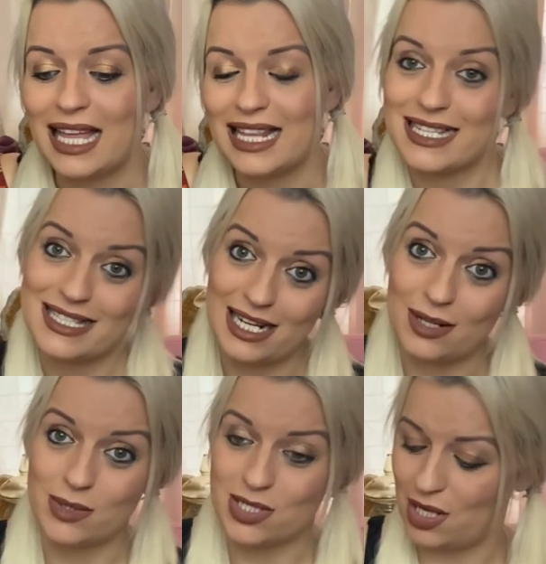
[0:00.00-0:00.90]
And that is deck
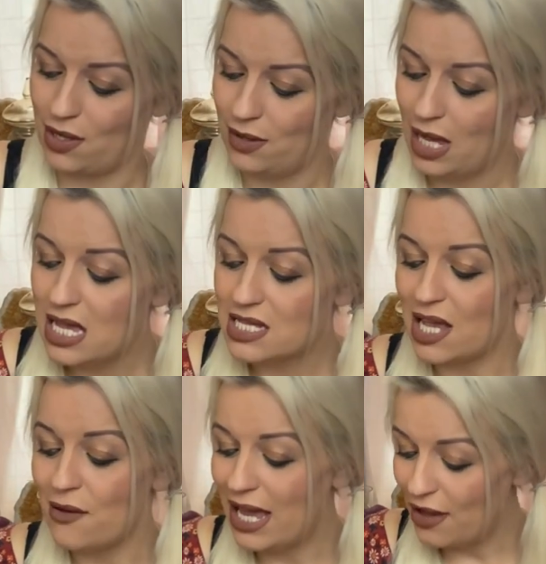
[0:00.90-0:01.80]
number two.
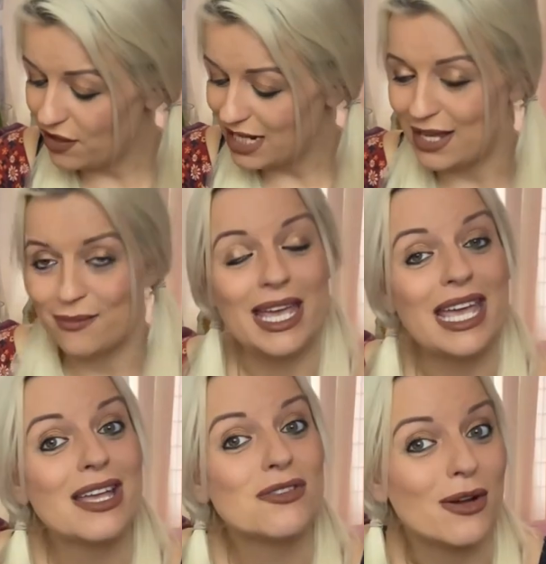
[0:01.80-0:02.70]
So if you need
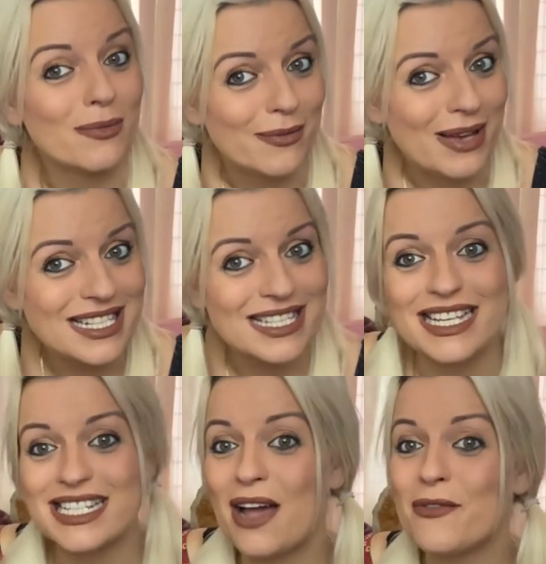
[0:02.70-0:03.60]
me, drop me a
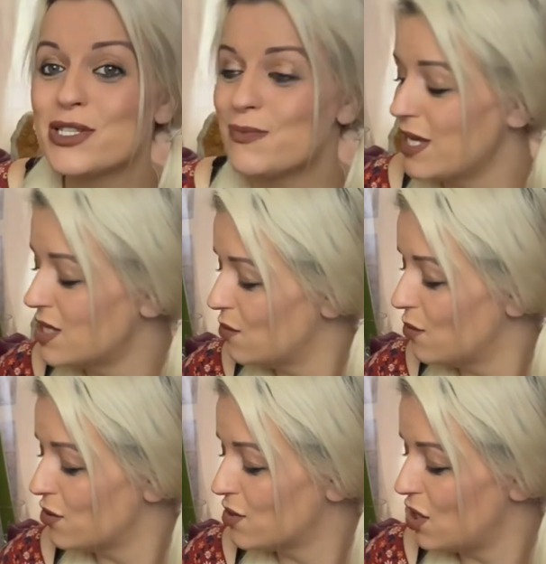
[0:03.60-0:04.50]
message. I will speak to you
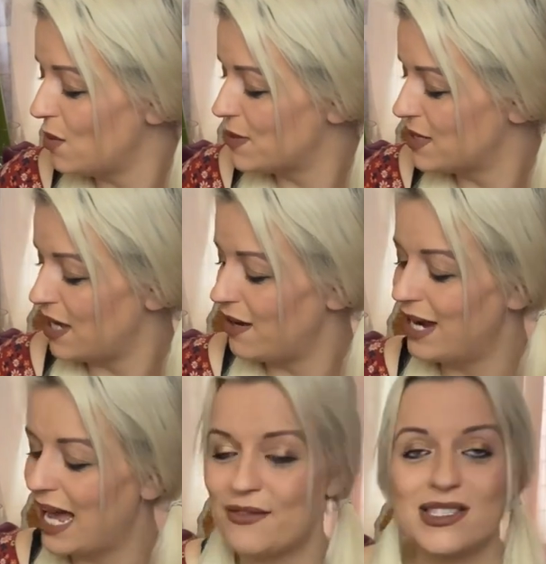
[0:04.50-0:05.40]
all super soon.
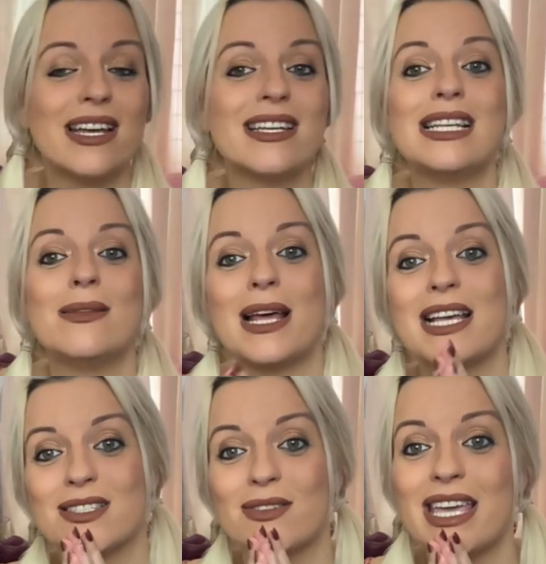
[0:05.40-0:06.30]
Have a totally
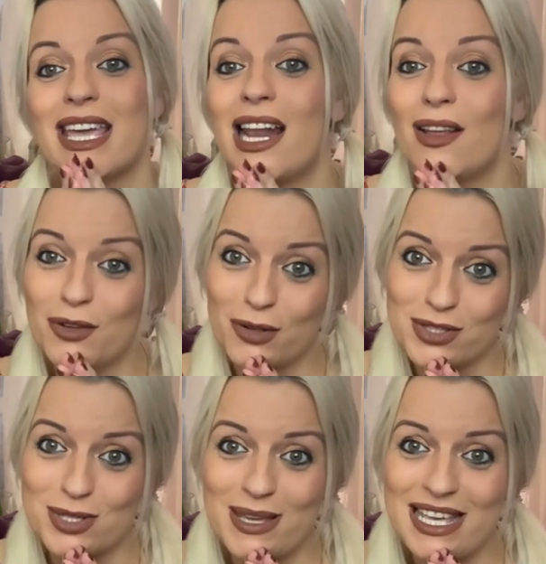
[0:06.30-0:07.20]
blessed week. I love you all
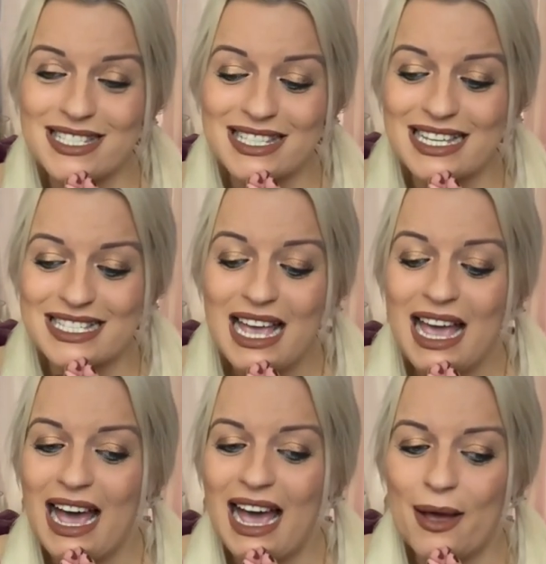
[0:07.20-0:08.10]
to pieces,
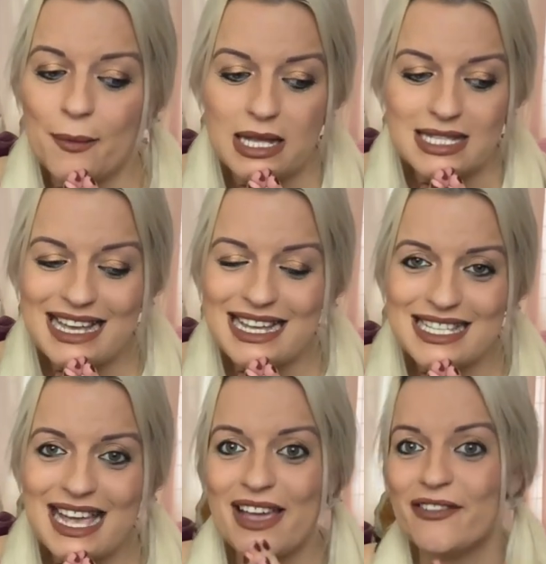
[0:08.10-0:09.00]
and stay
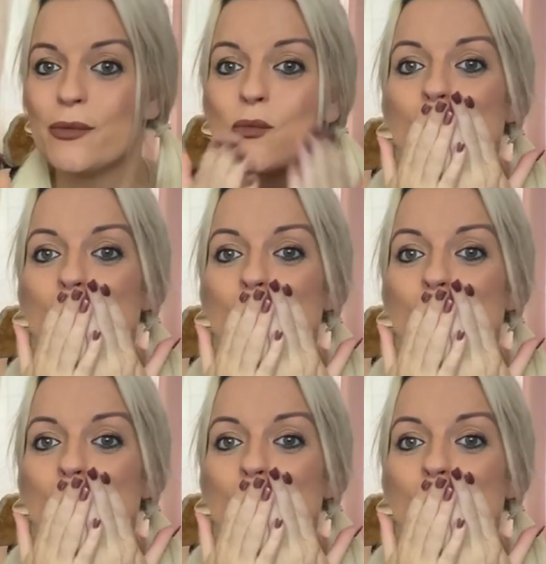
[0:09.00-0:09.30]
safe.